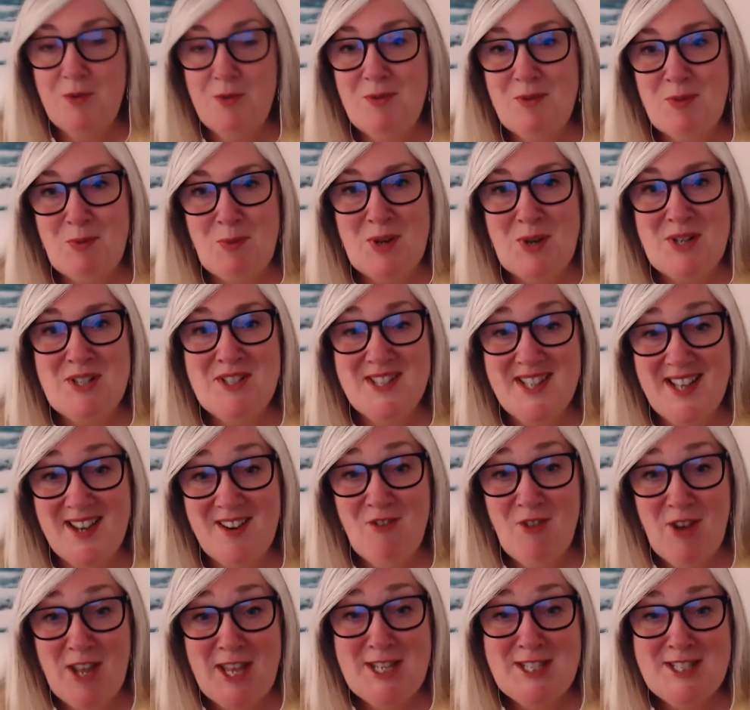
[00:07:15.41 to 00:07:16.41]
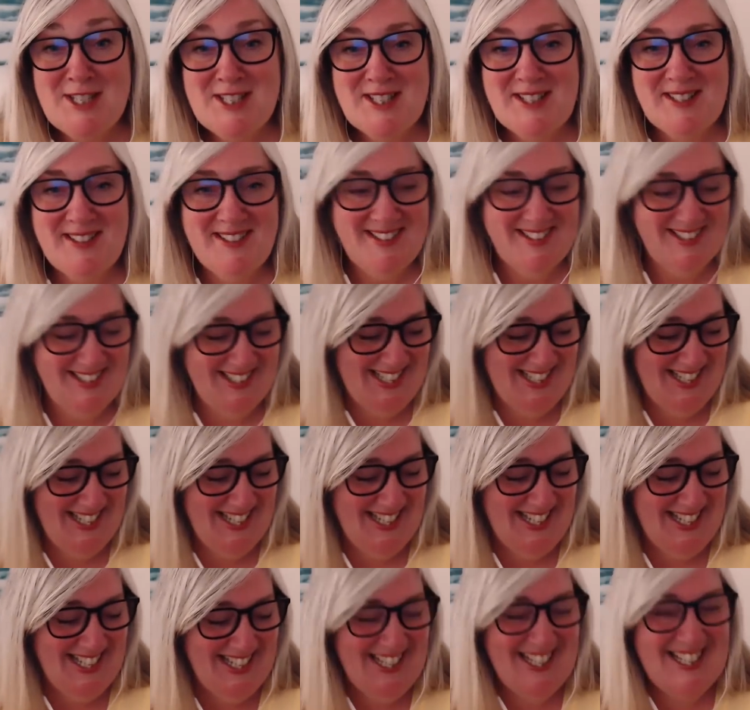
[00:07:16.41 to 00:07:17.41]
the ones that I read,
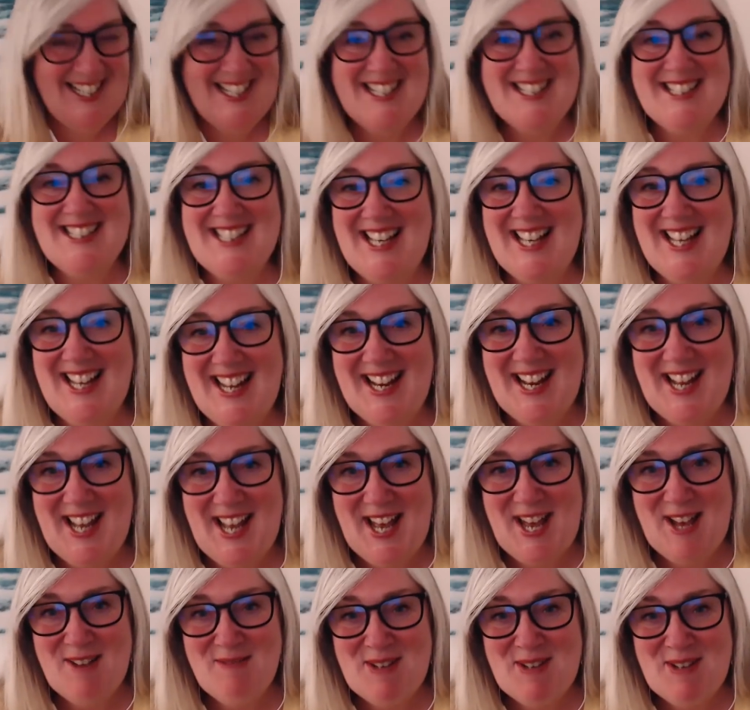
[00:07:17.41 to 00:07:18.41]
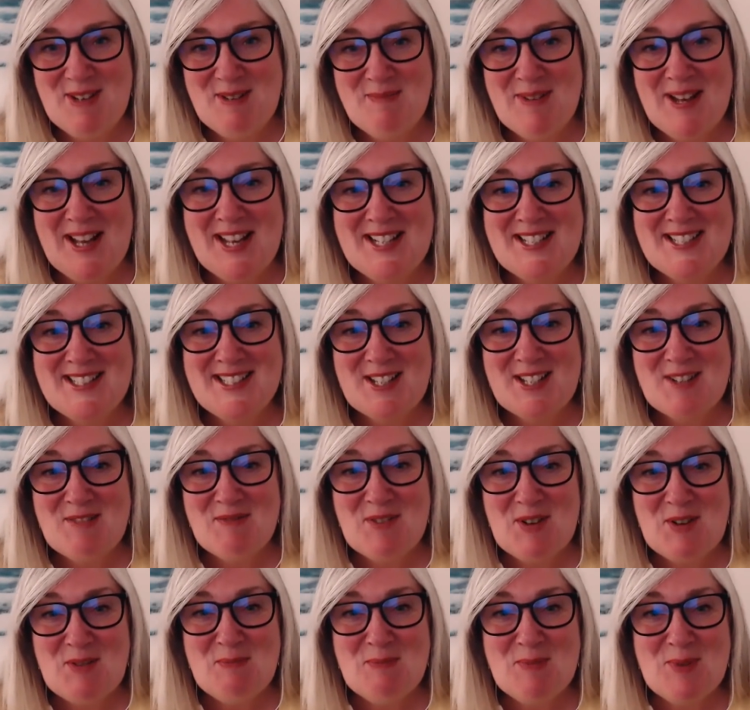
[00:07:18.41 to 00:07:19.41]
because I had a habit of buying
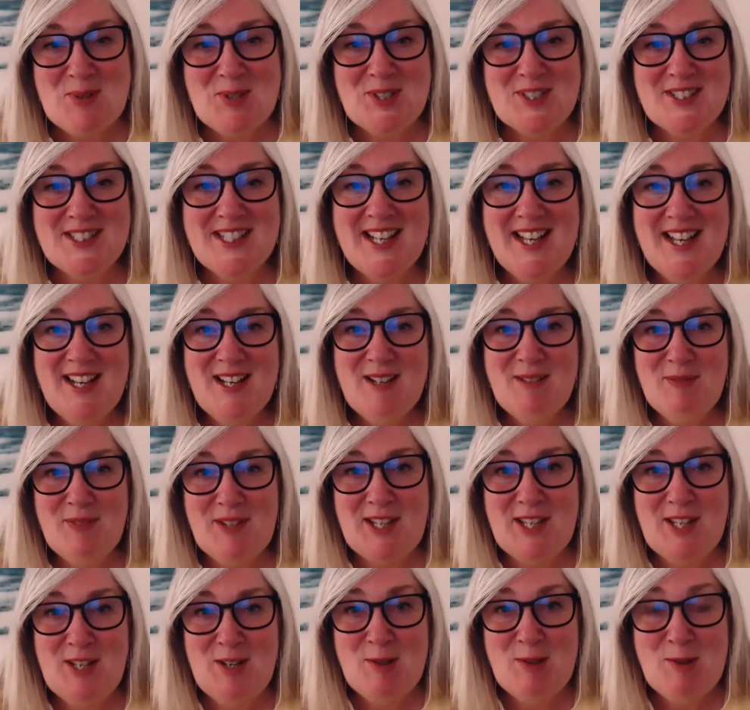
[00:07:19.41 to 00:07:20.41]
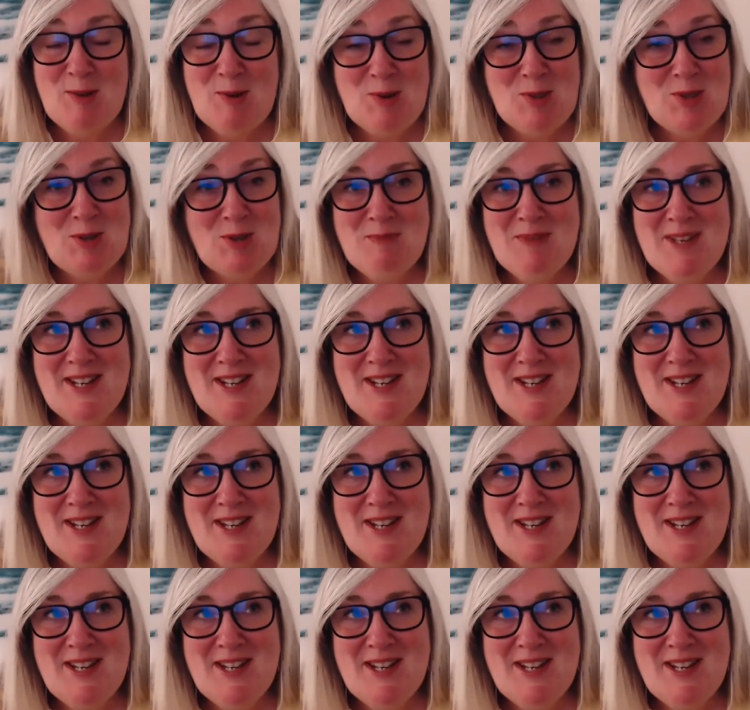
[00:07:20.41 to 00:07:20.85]
self-help books, flicking through them.